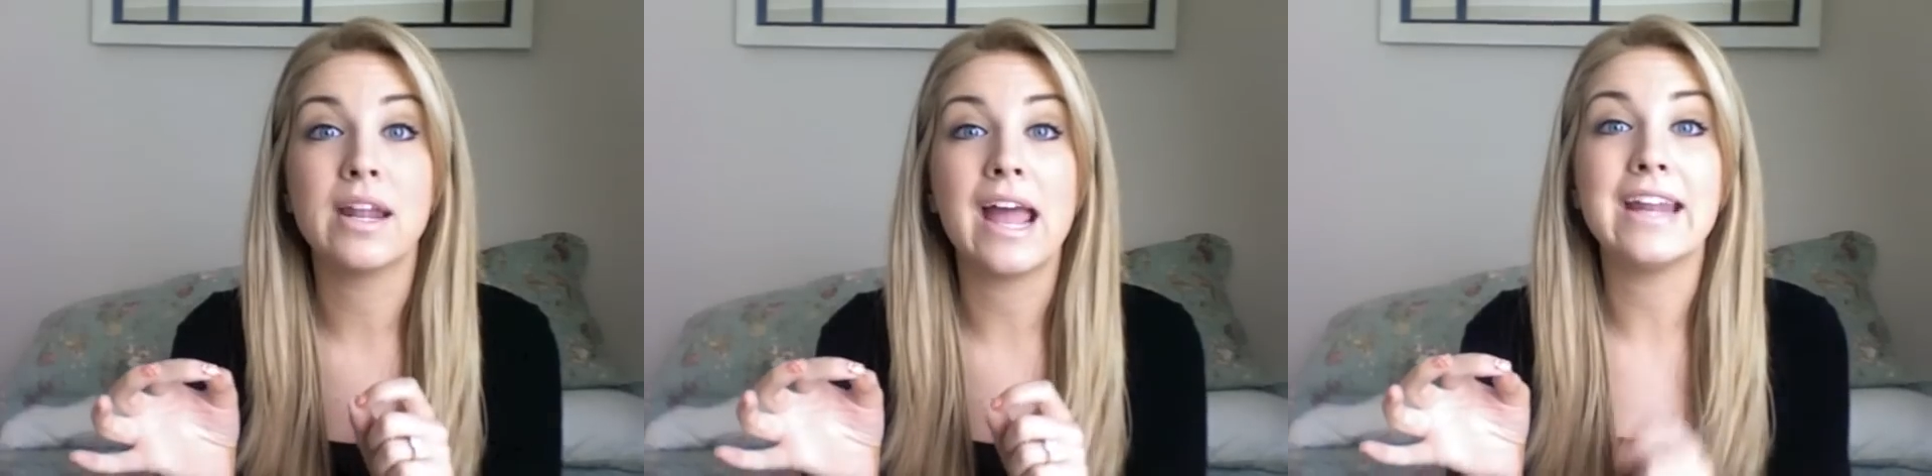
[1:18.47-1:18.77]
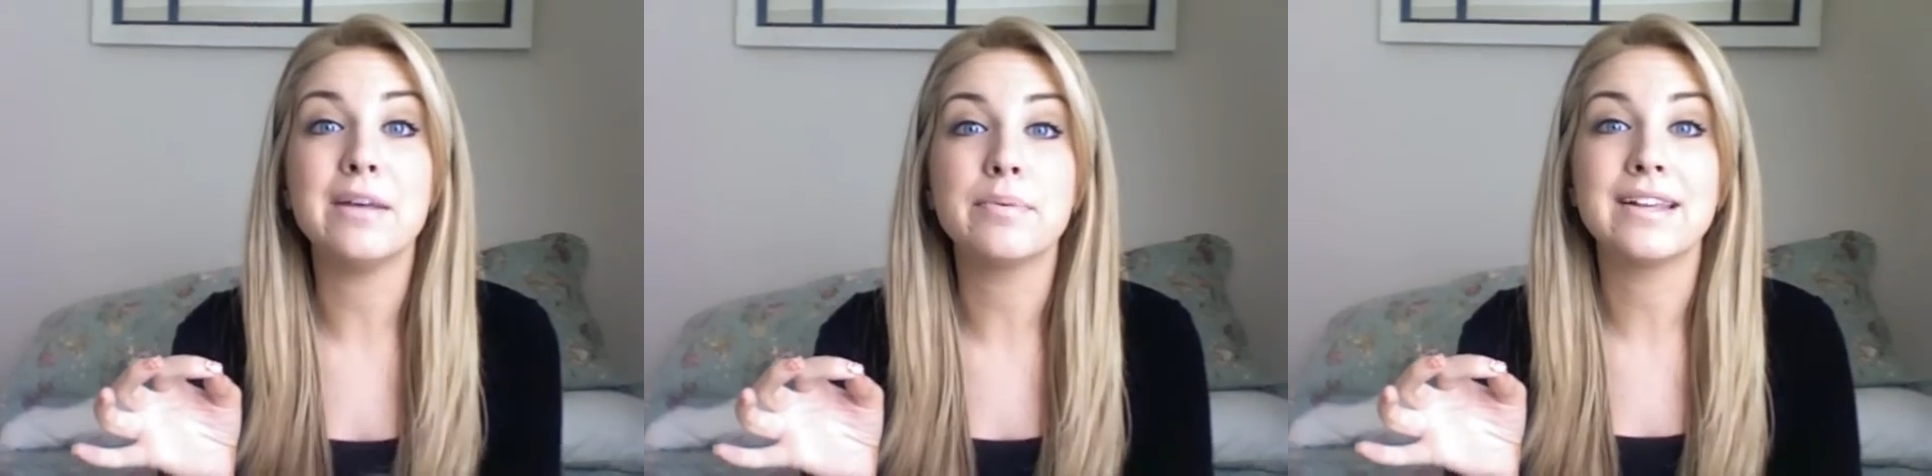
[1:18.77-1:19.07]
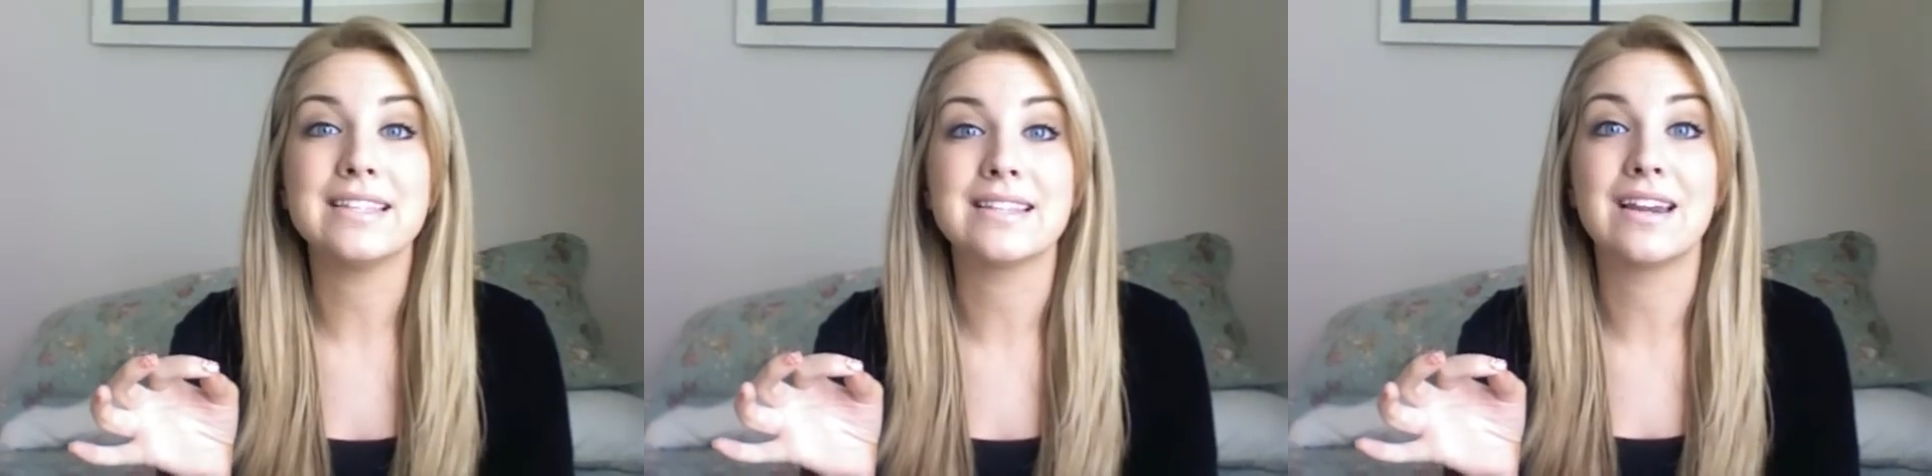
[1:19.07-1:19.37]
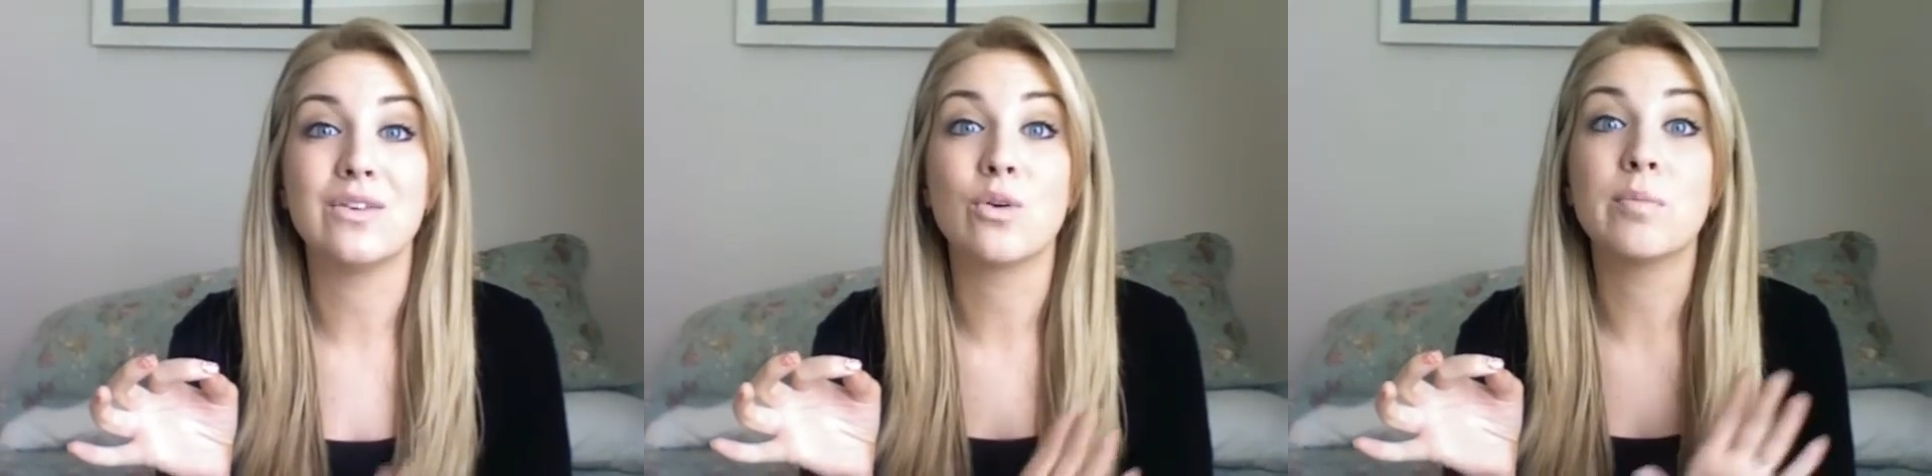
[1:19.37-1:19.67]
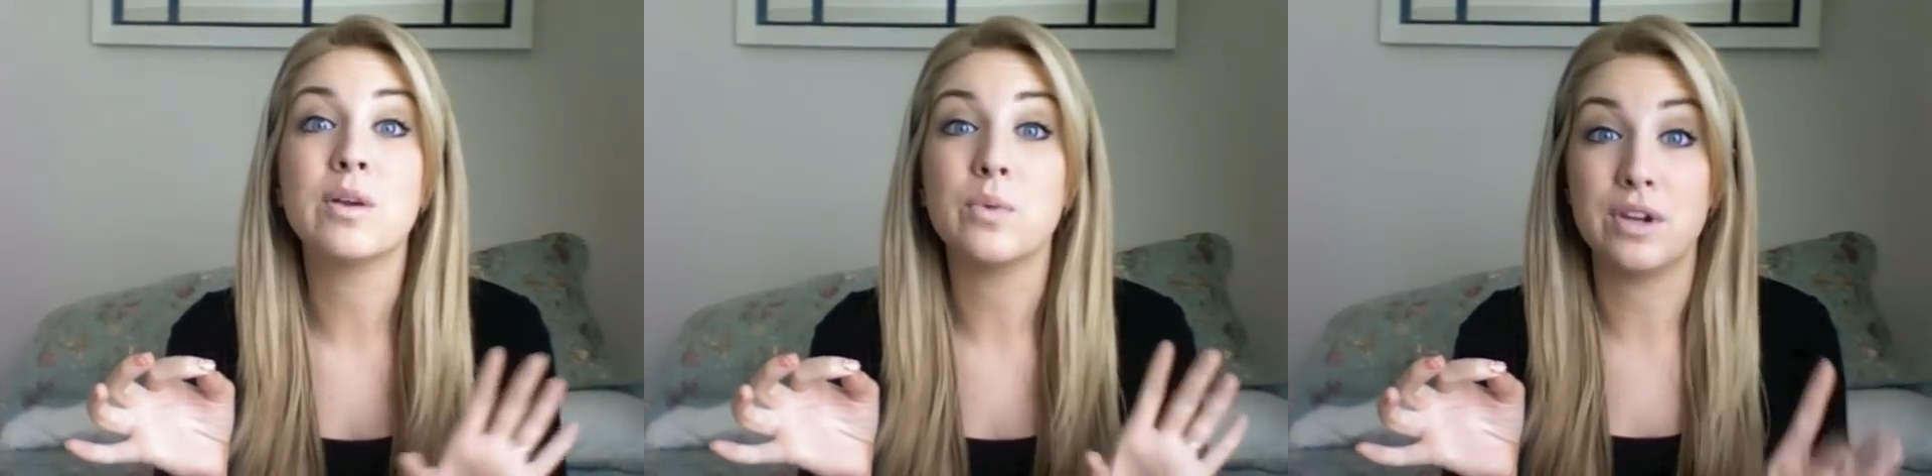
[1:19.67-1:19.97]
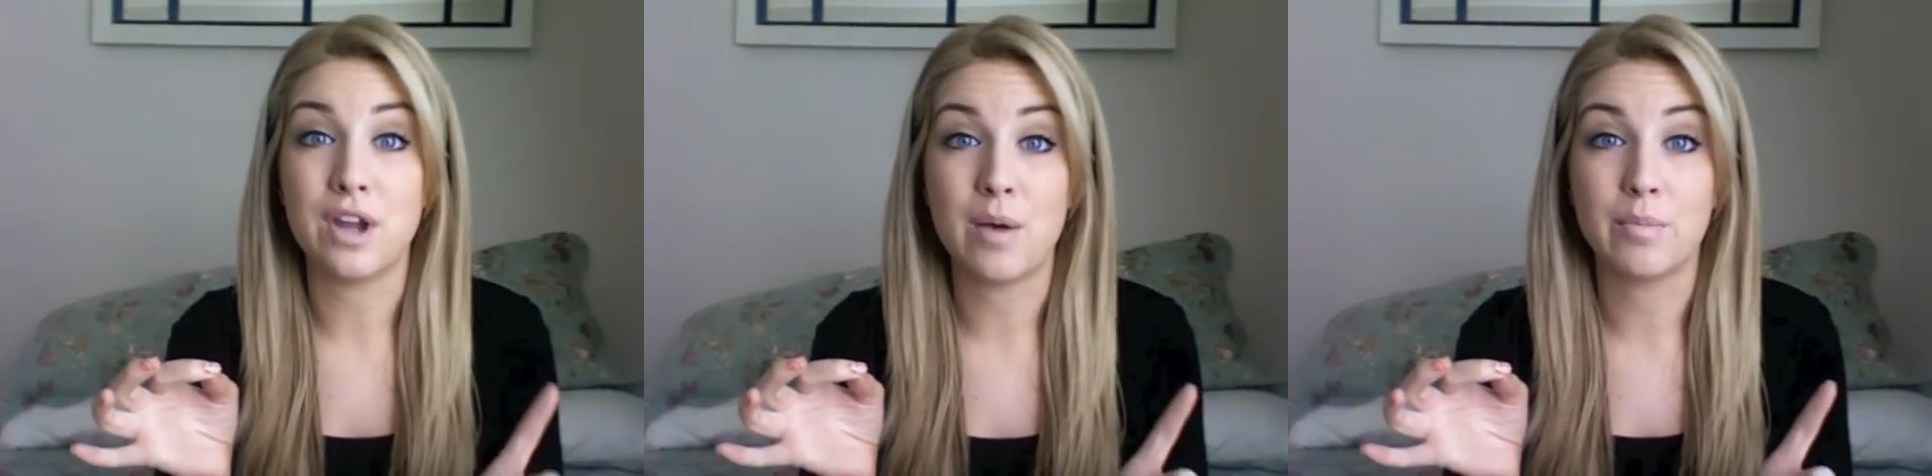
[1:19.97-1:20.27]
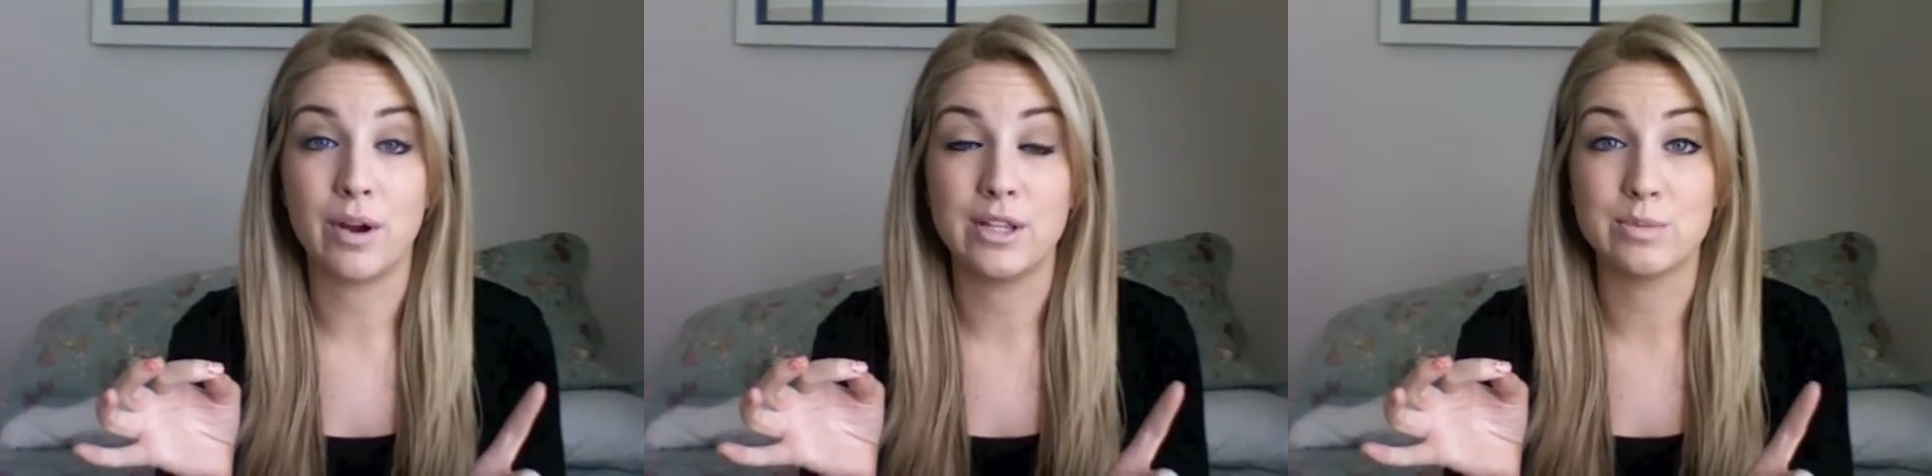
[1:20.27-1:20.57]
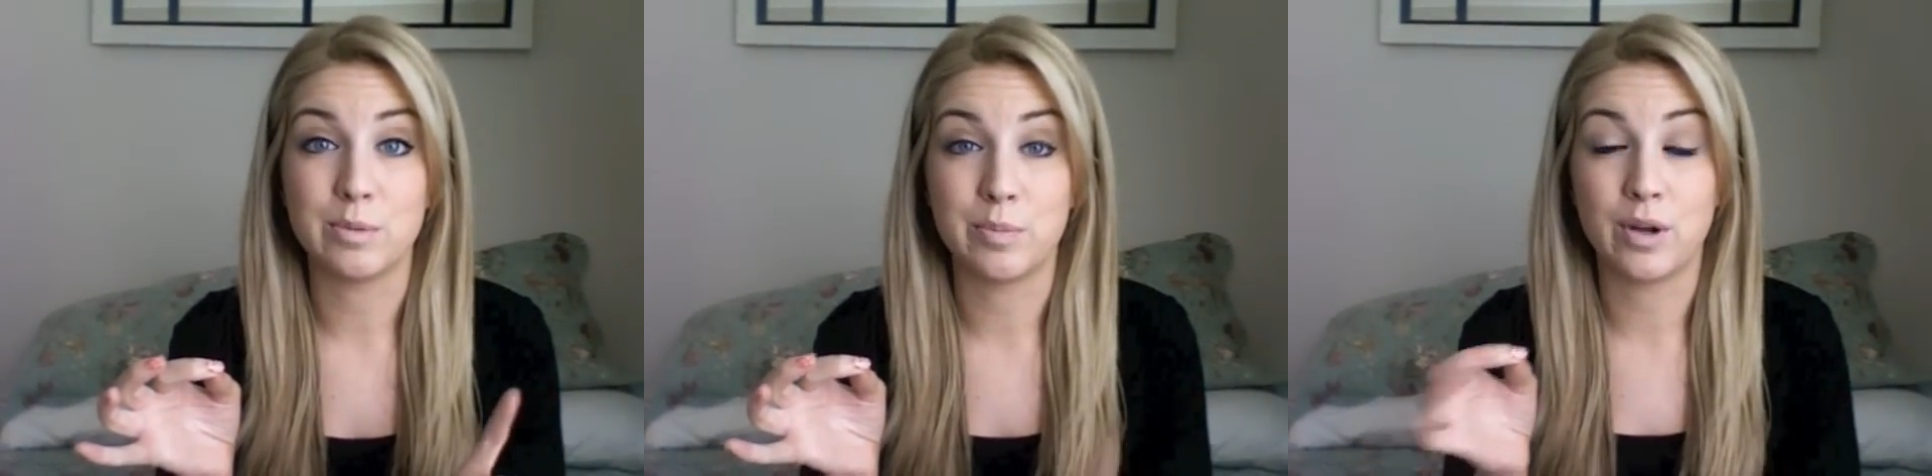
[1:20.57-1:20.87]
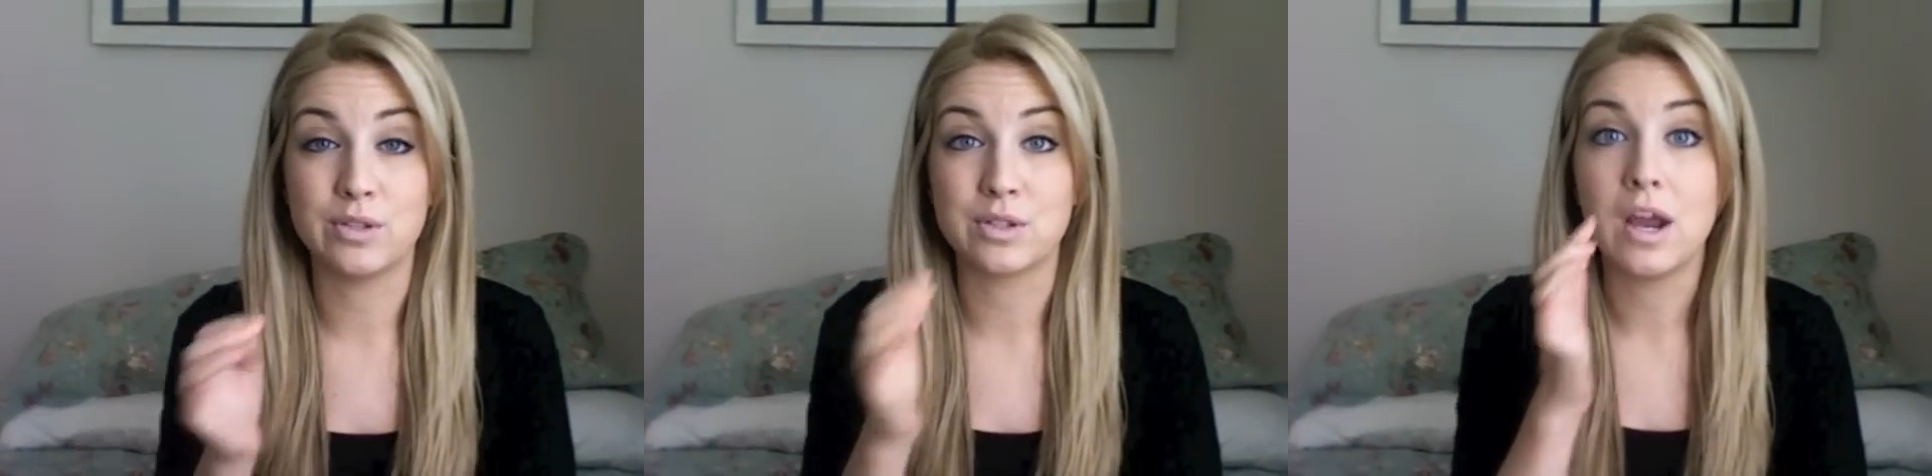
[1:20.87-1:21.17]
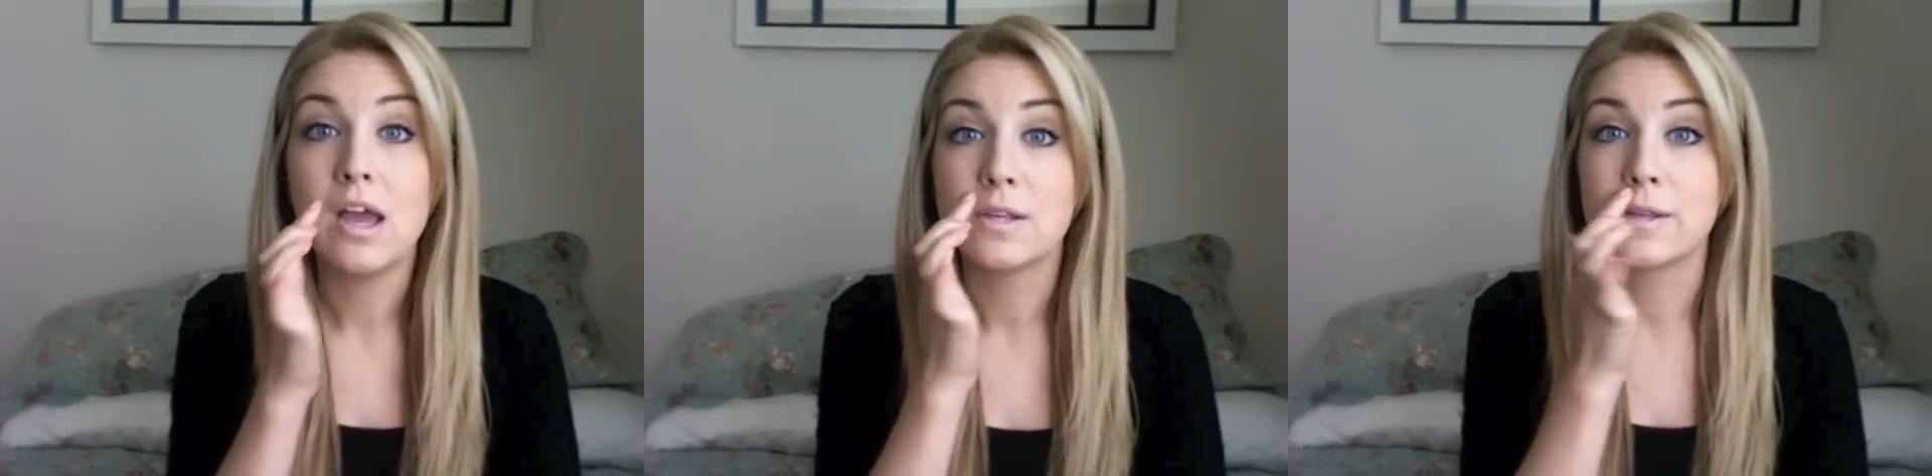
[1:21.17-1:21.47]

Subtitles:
put any place that I normally would not bronze with bronzer.